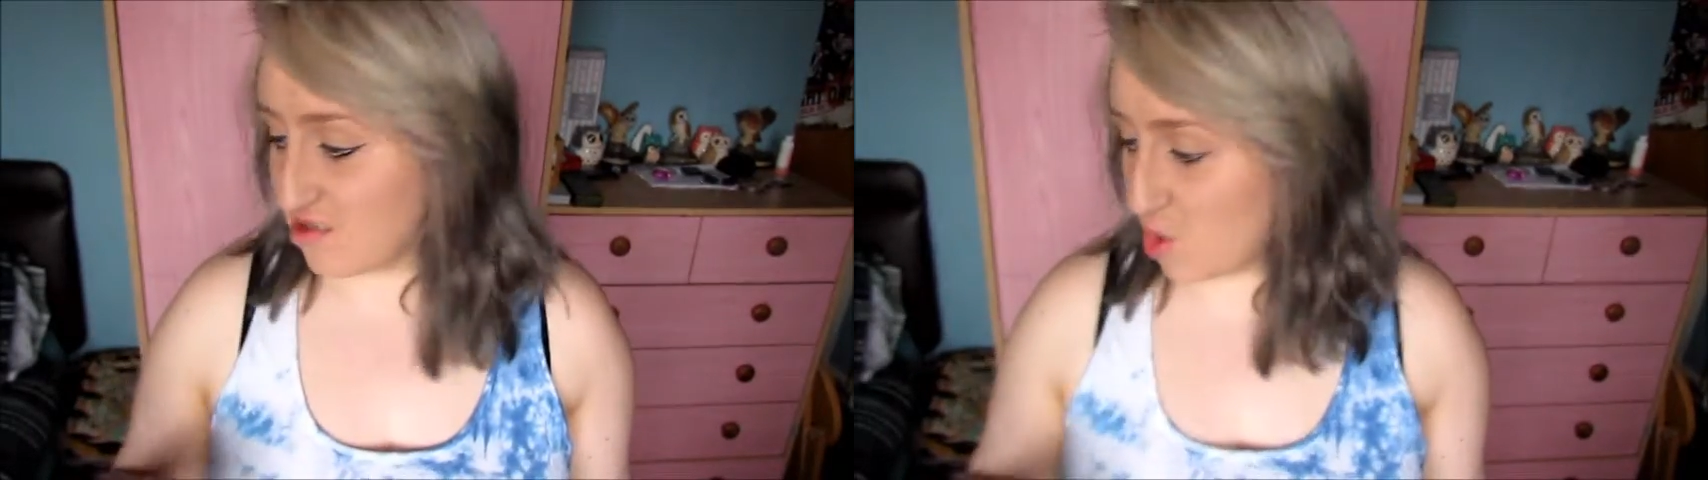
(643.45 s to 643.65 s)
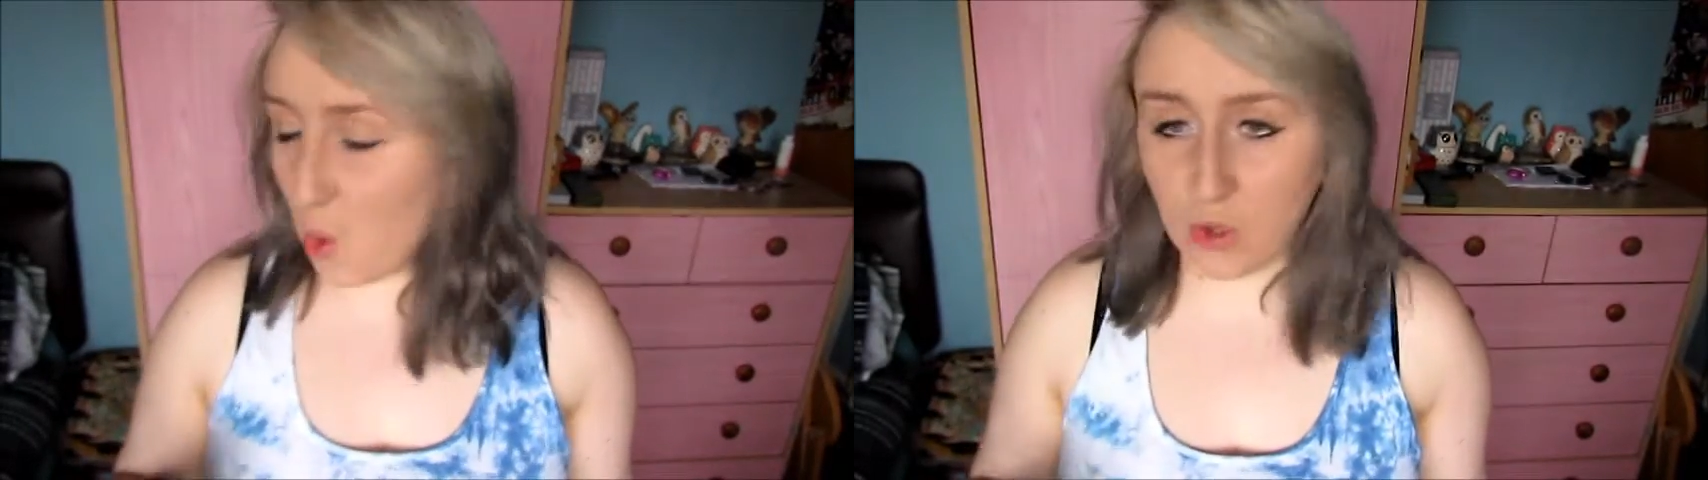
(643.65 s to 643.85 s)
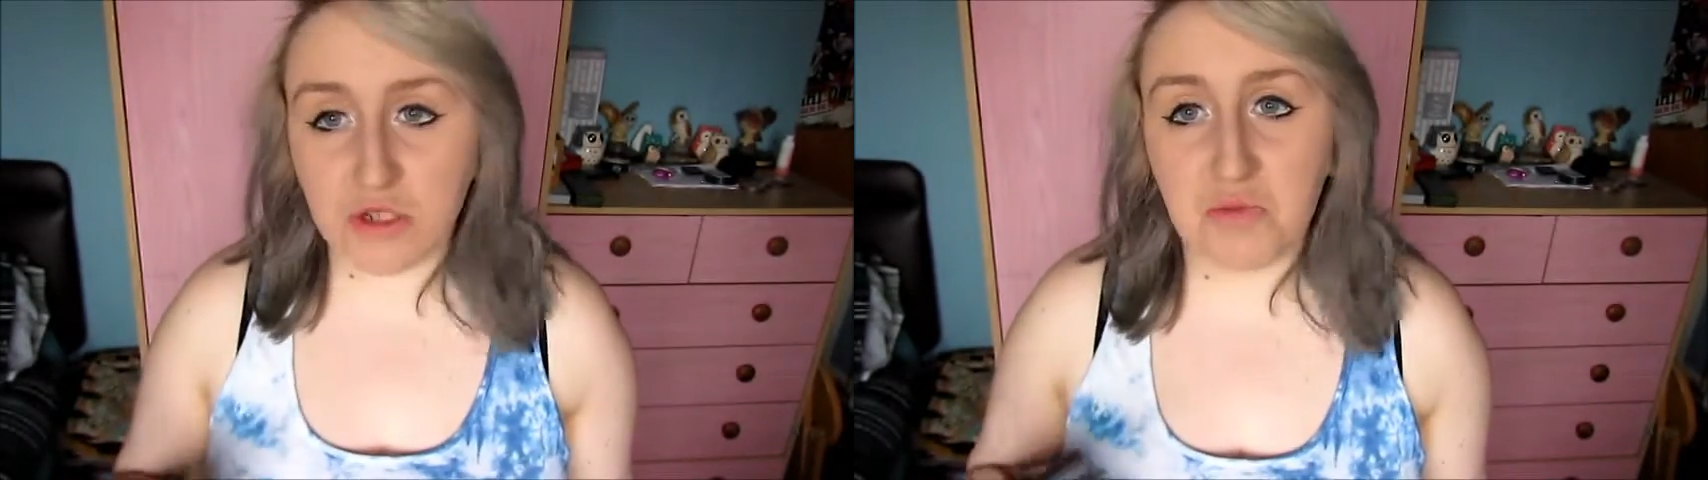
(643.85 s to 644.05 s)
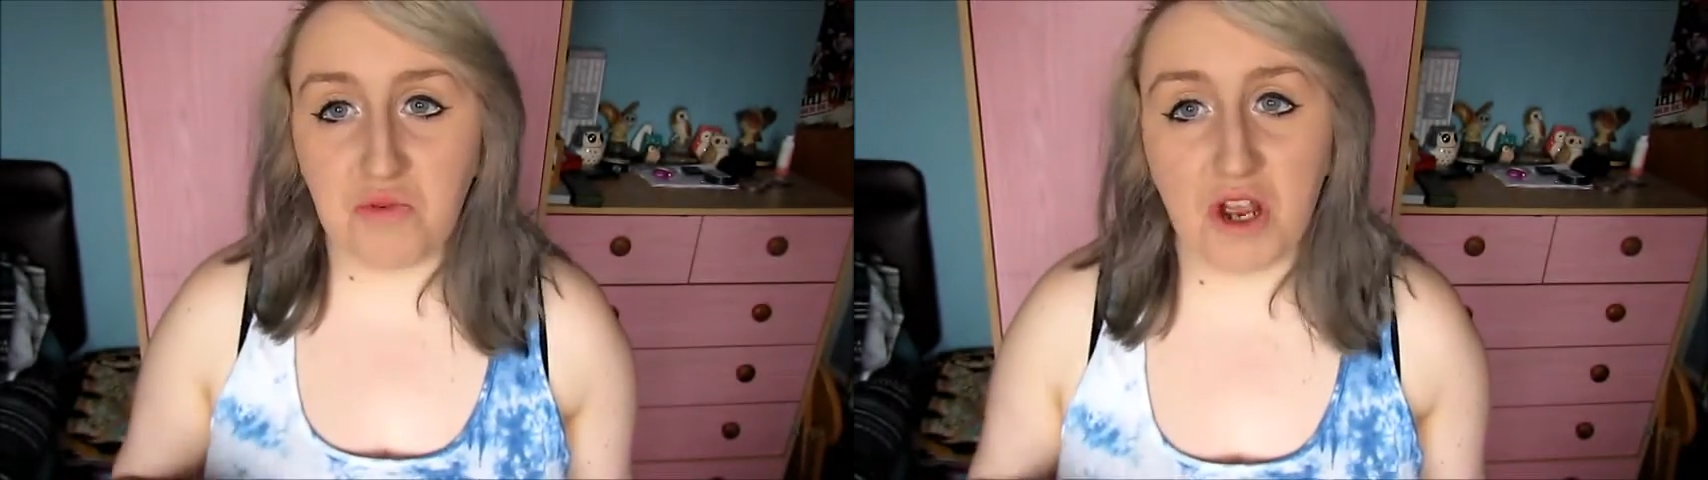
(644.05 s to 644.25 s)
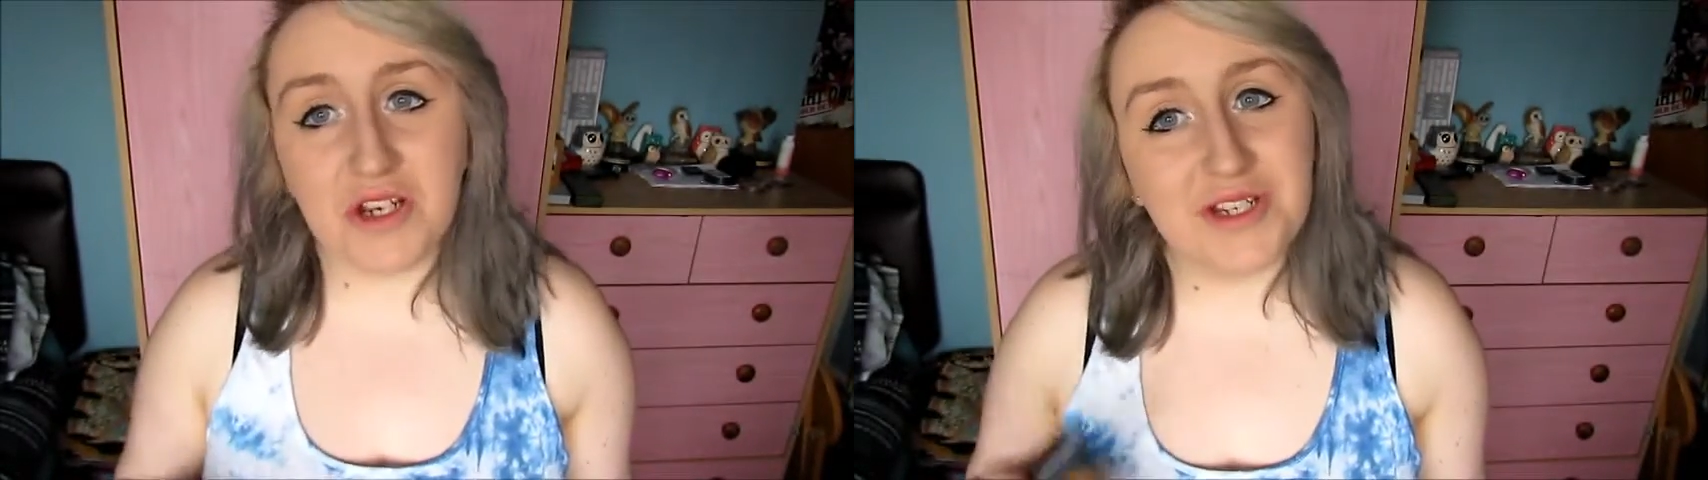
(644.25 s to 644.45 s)
coarse
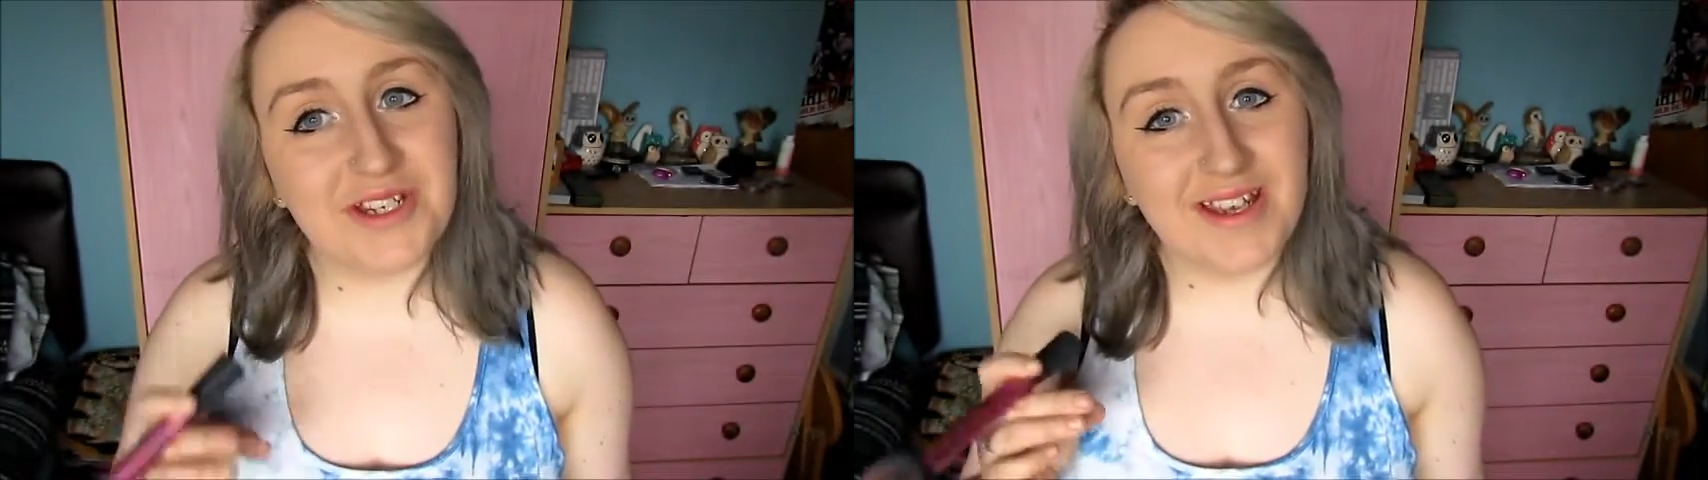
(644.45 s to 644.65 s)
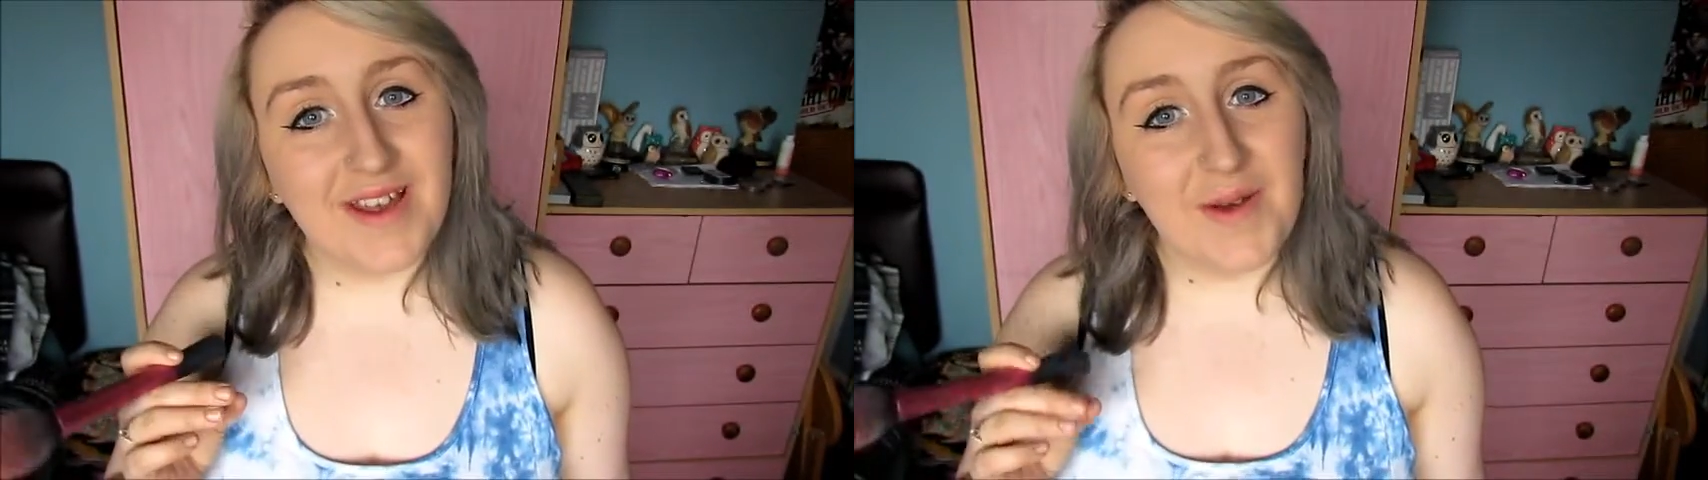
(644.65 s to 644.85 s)
brush